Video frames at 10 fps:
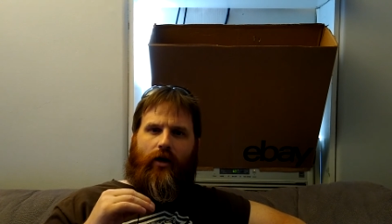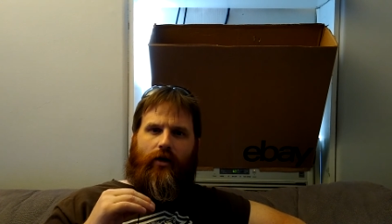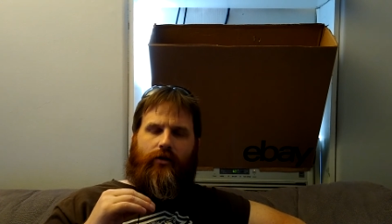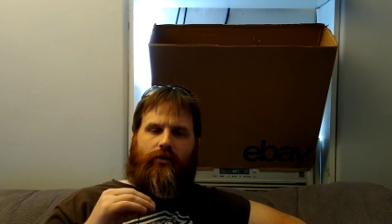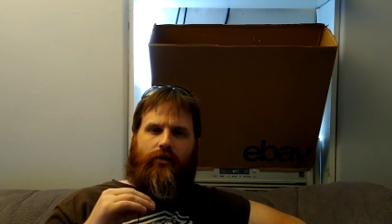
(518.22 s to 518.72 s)

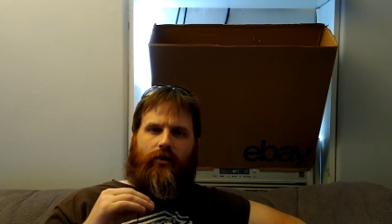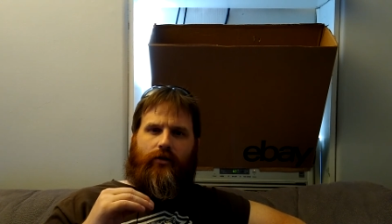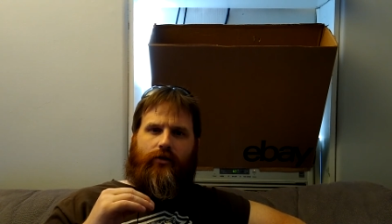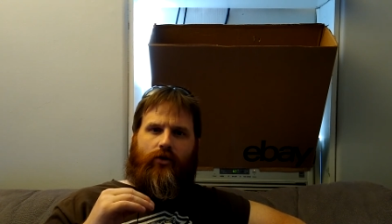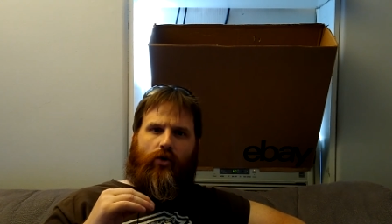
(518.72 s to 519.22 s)
and
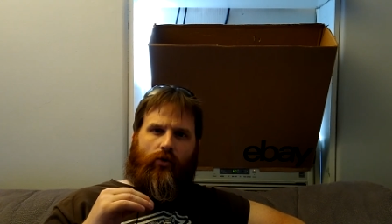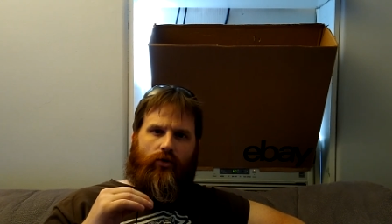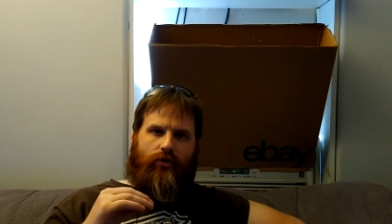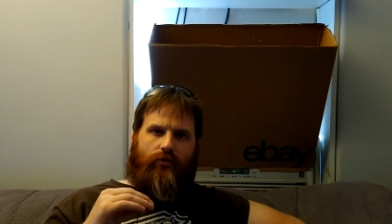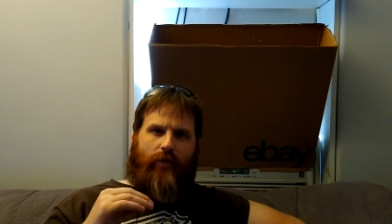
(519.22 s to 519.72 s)
it
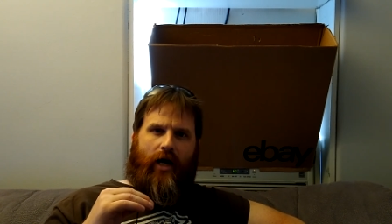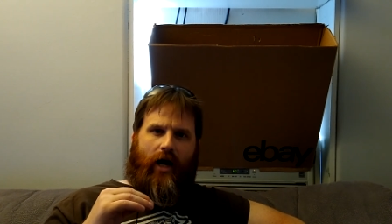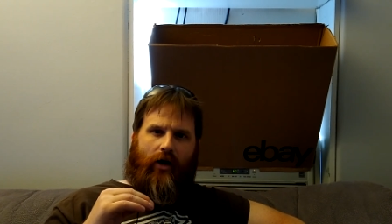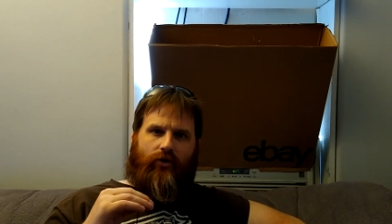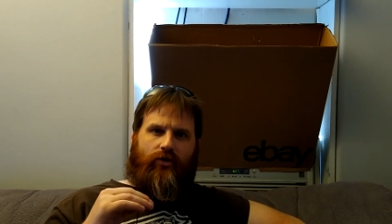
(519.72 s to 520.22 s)
cools my
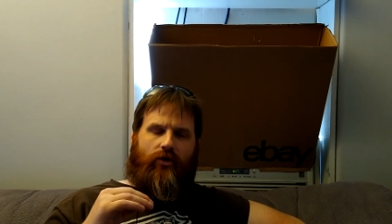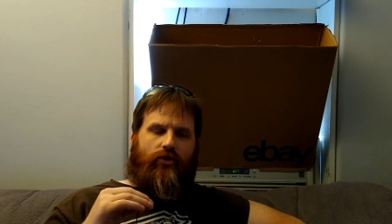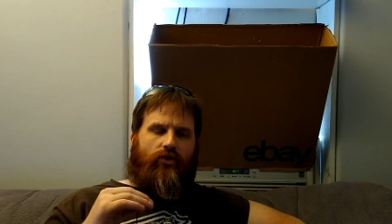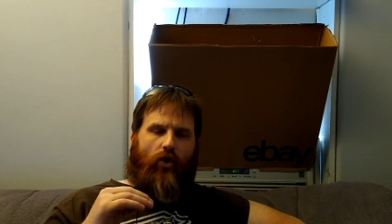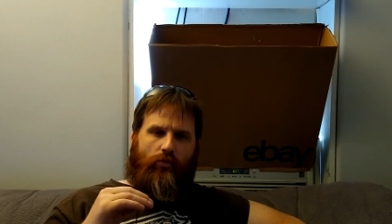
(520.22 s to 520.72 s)
house
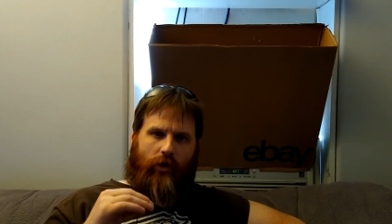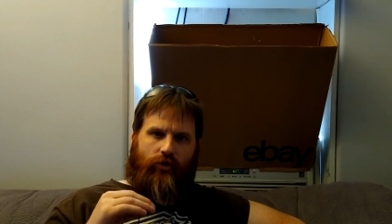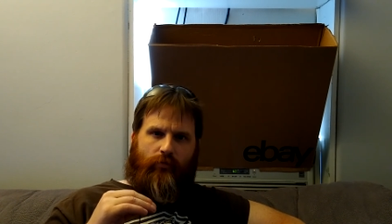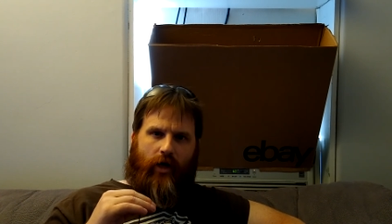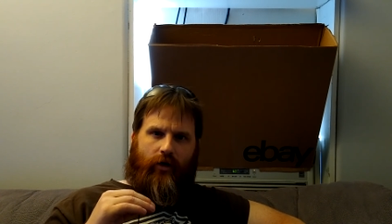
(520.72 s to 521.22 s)
so
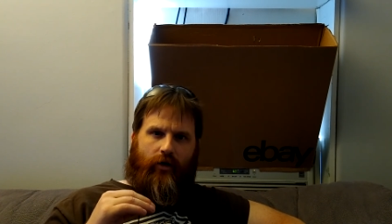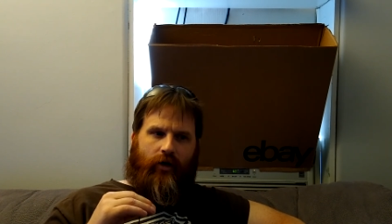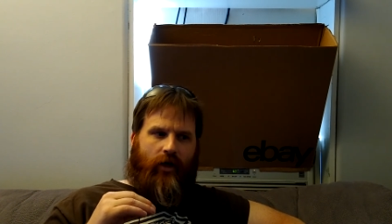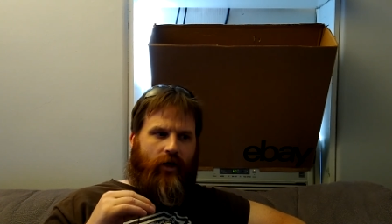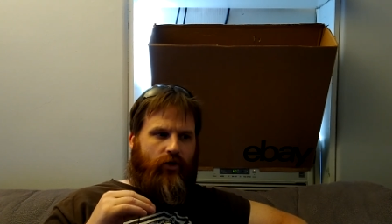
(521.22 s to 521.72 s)
much
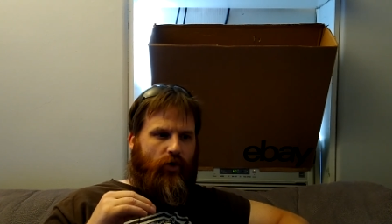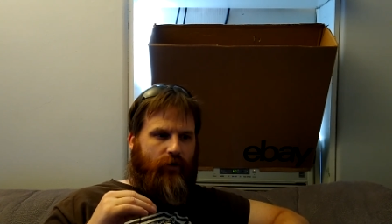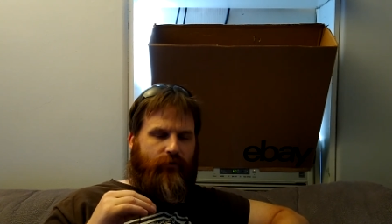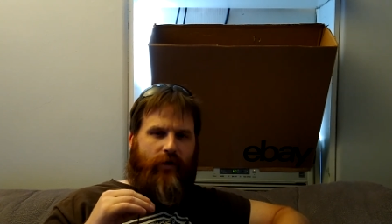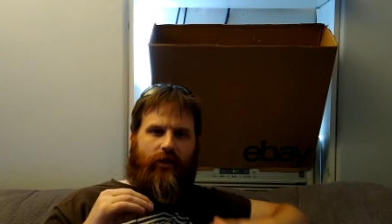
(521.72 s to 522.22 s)
better. You
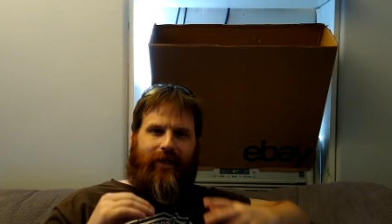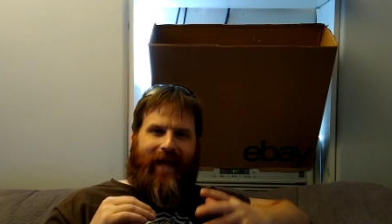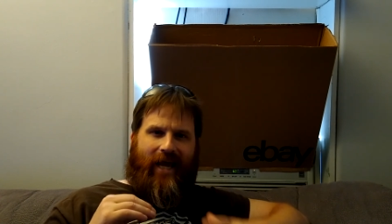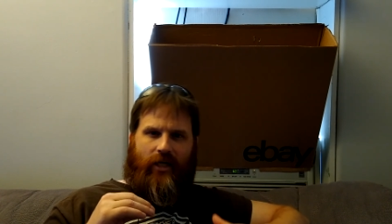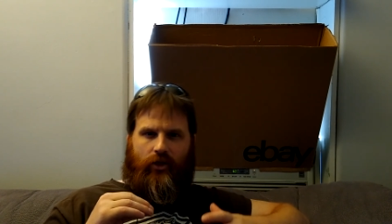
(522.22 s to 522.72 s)
can feel
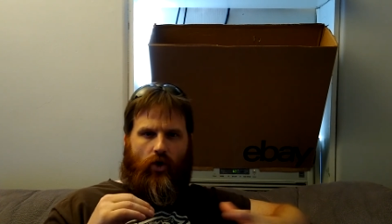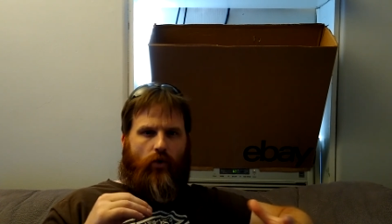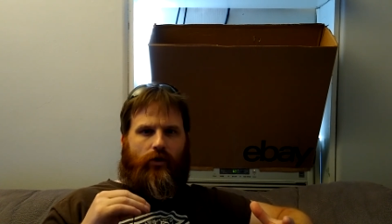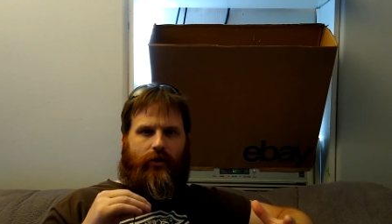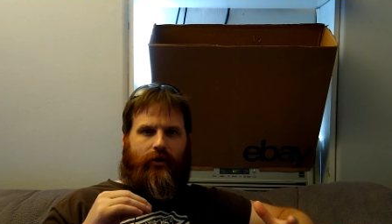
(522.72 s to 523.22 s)
it
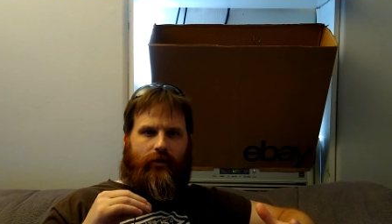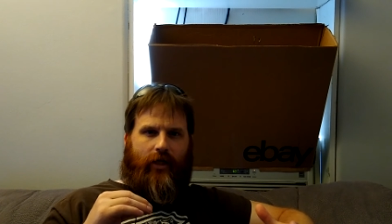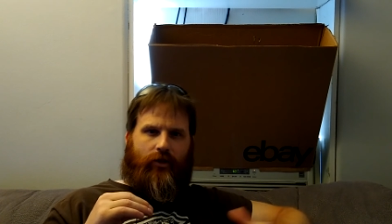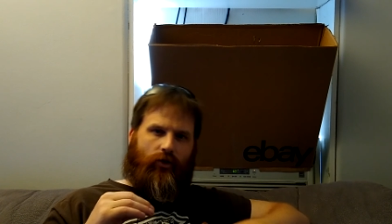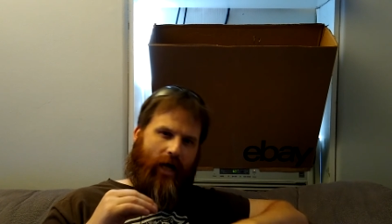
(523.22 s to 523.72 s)
anecdotally.
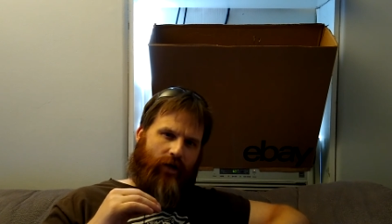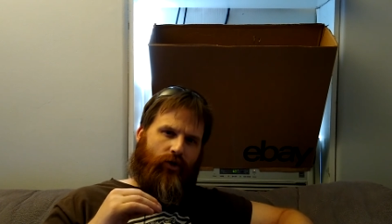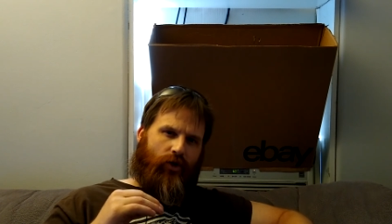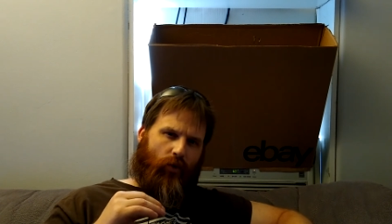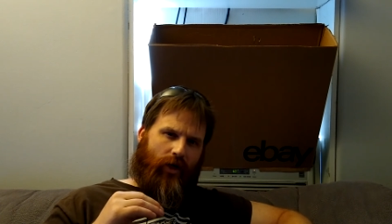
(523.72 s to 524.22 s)
Like, you
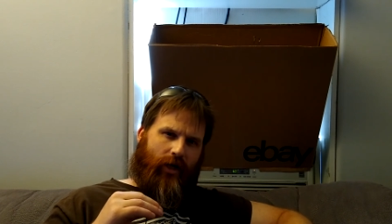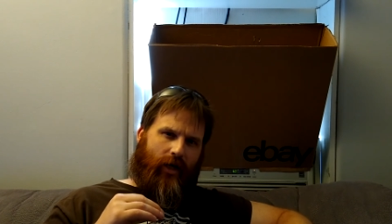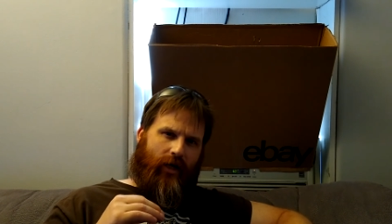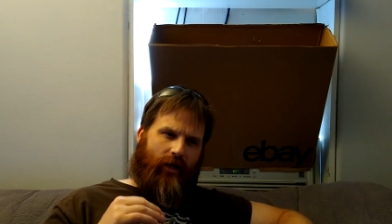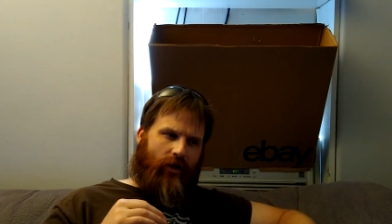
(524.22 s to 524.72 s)
not use it one
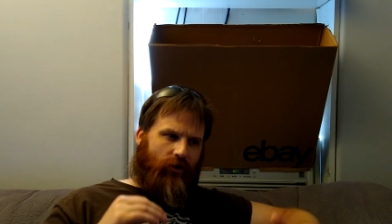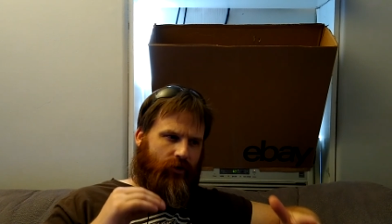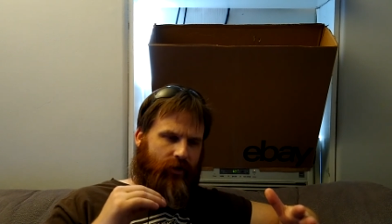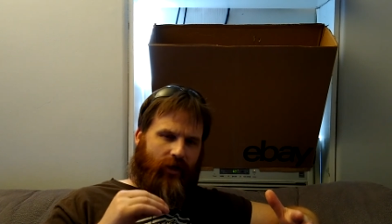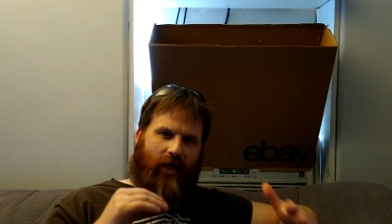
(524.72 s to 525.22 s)
day and
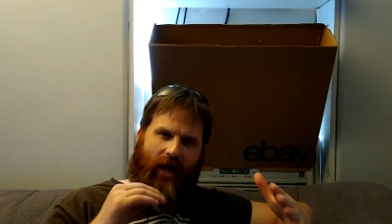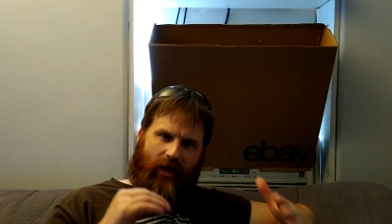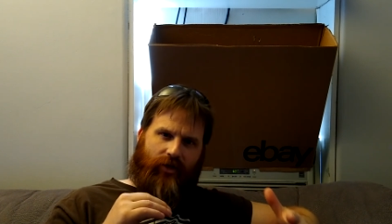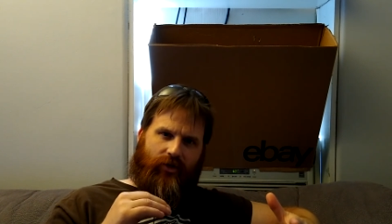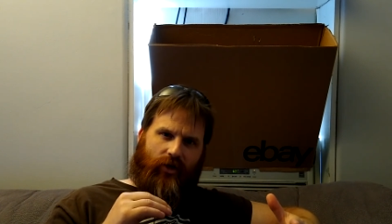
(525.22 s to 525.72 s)
you'll think,
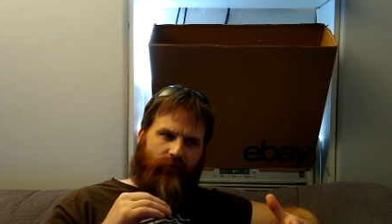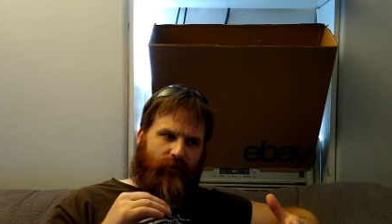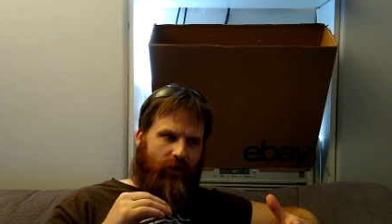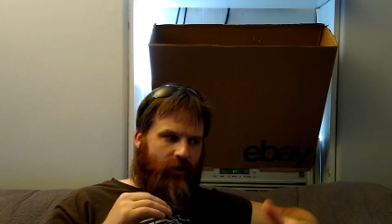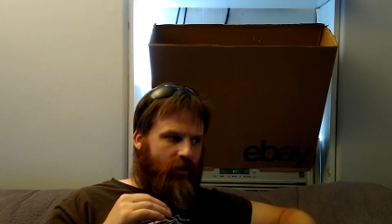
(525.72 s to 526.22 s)
hey, it's
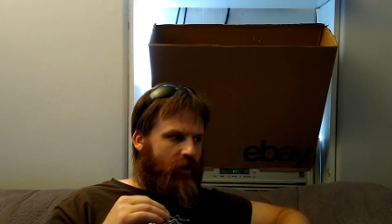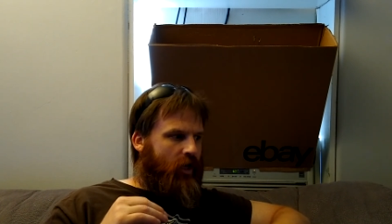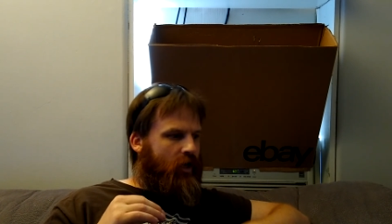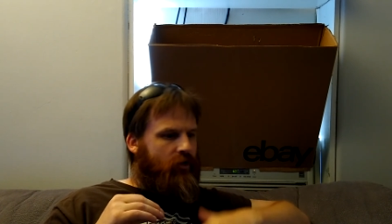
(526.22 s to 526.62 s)
stuffy in here.